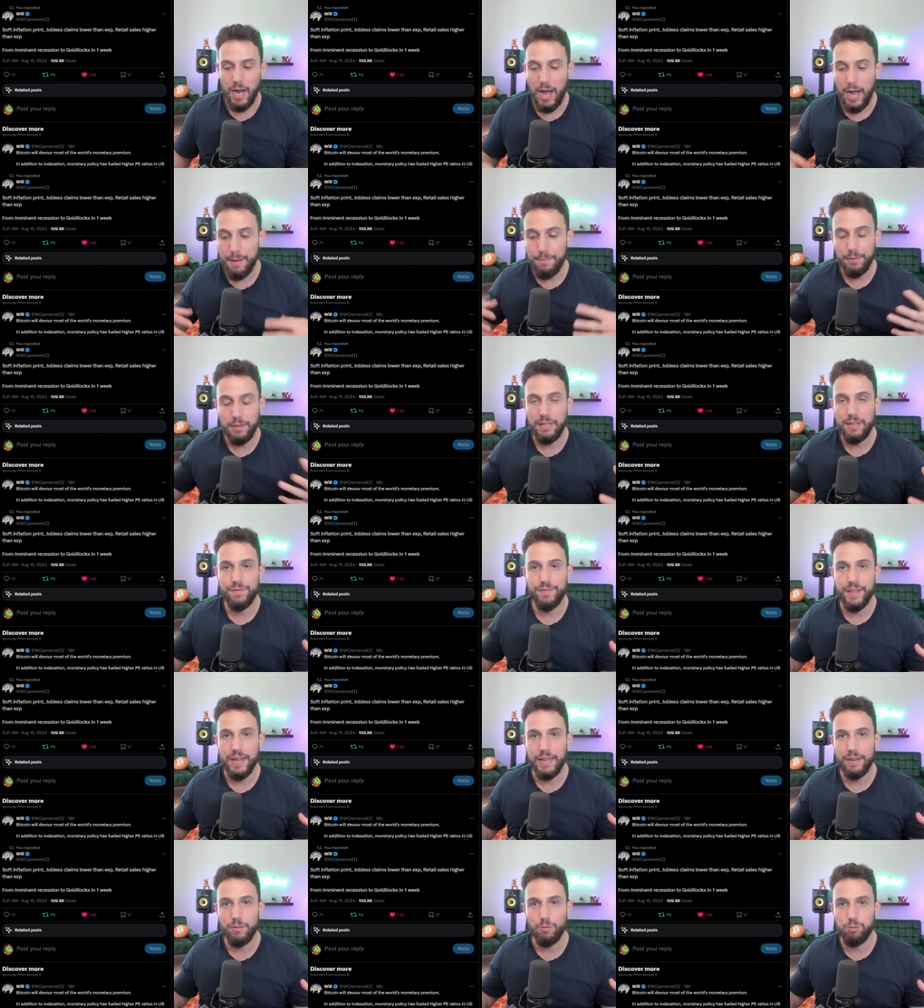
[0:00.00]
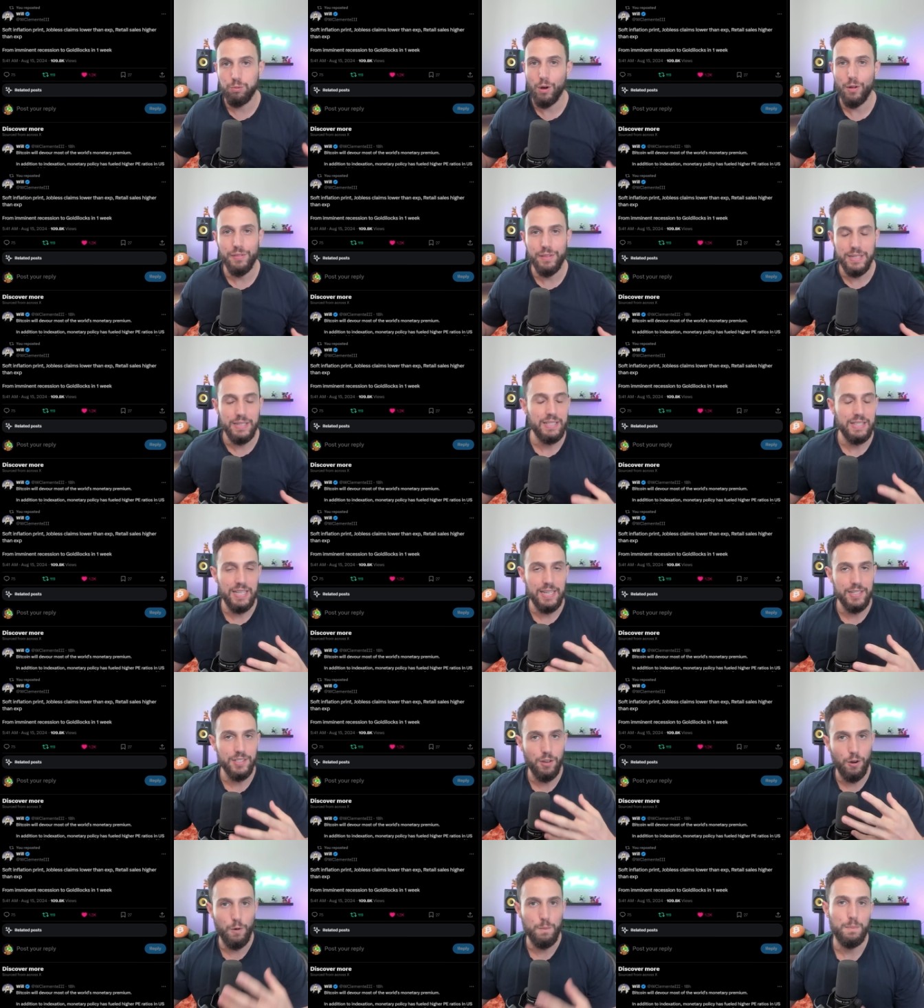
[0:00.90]
I believe that while these
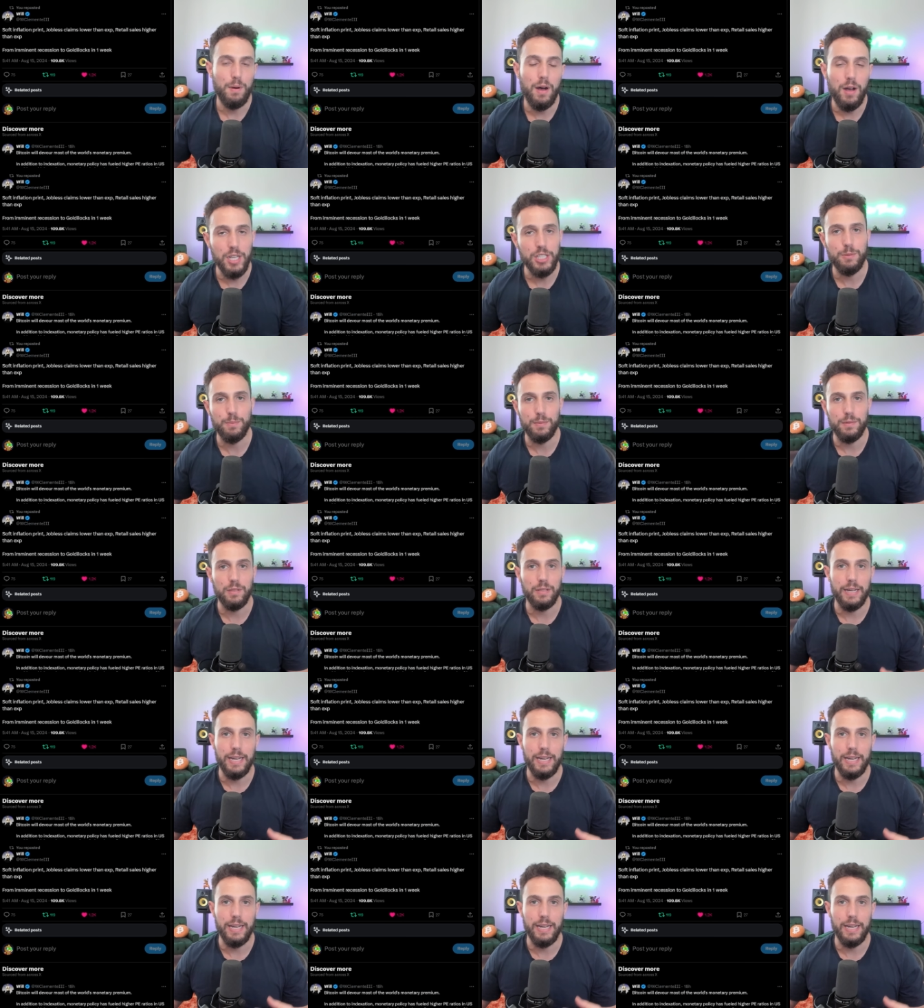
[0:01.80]
things are possible